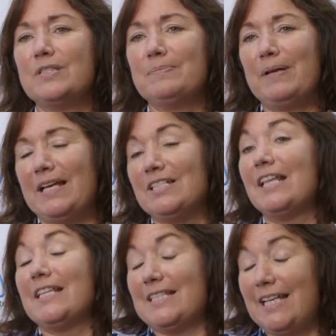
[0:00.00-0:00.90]
space
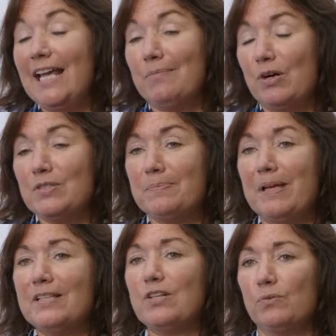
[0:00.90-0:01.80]
and the CMO
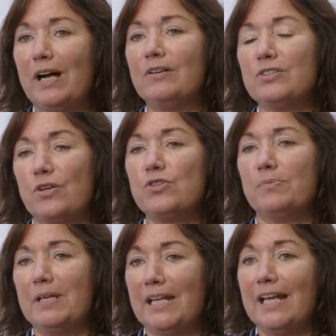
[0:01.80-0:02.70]
space around
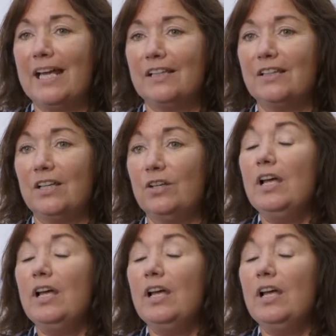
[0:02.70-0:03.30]
social media at the